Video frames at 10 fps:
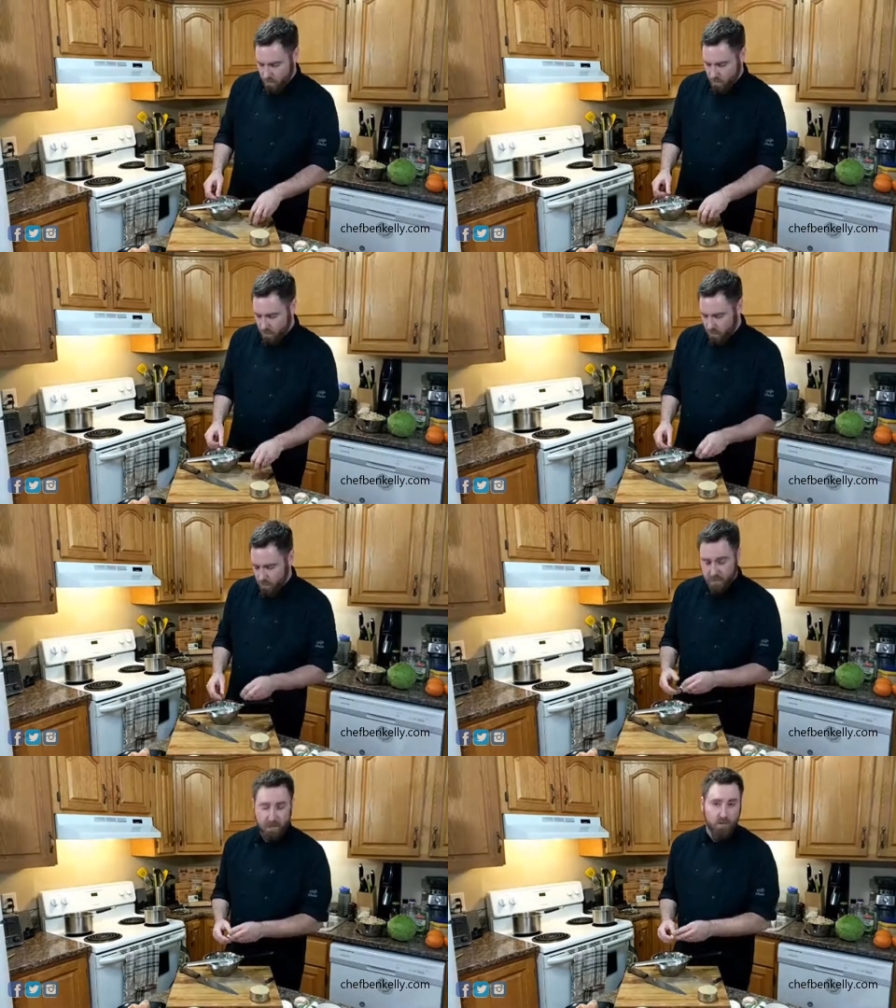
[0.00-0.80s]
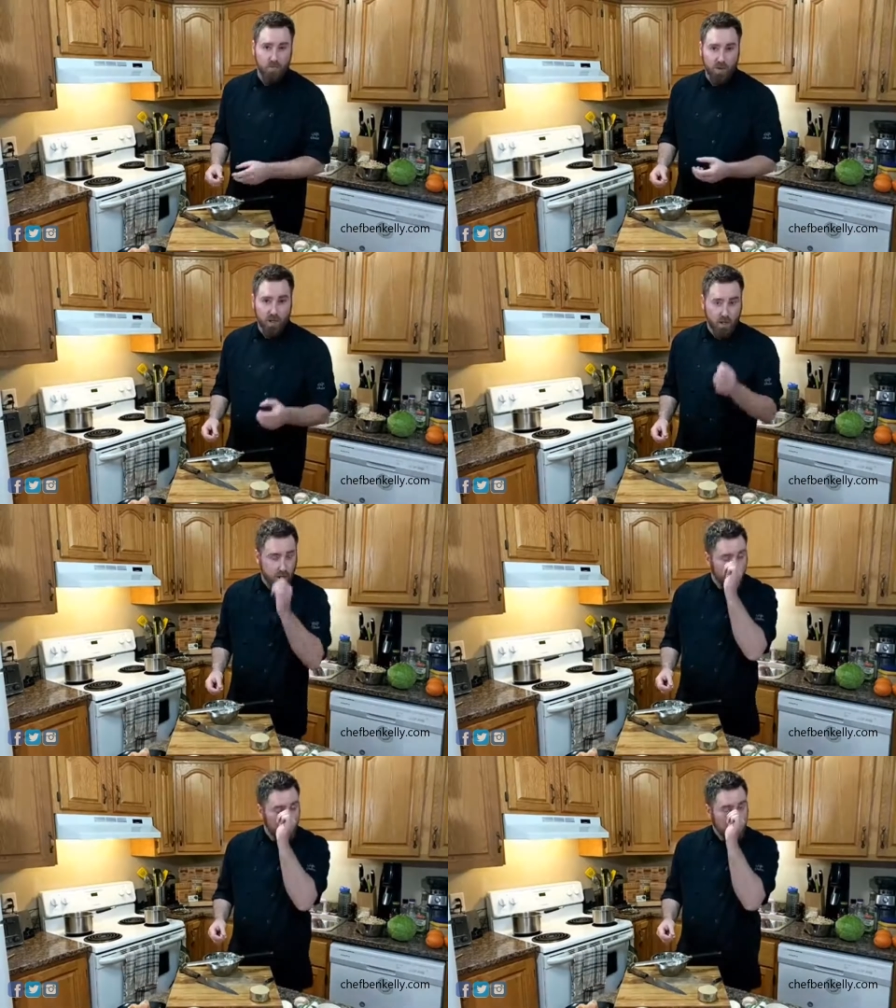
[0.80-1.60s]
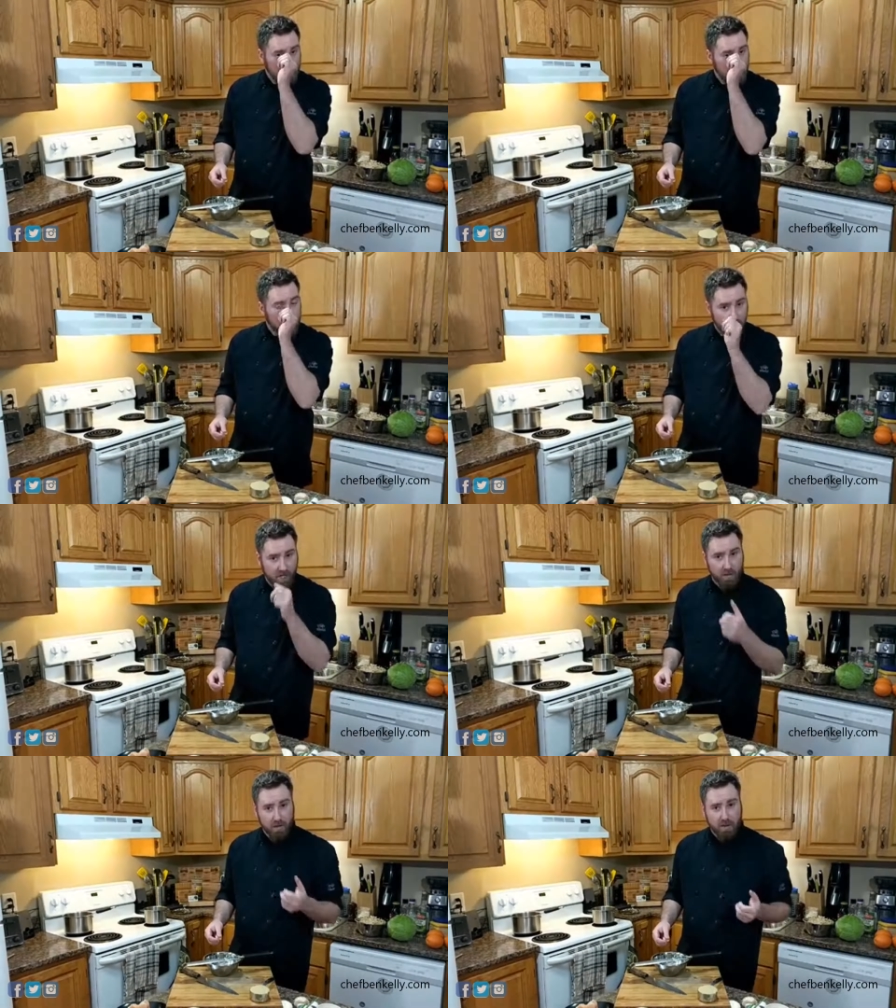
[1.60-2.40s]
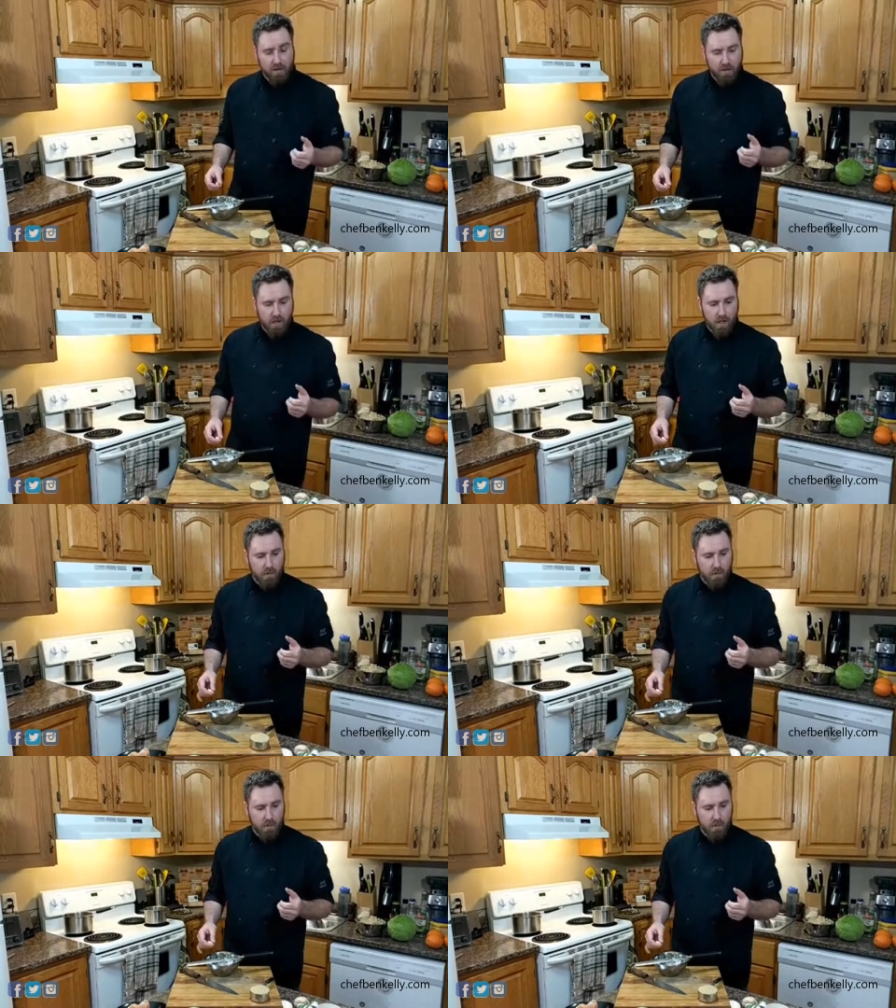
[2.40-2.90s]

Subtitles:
There's no need to really peel it.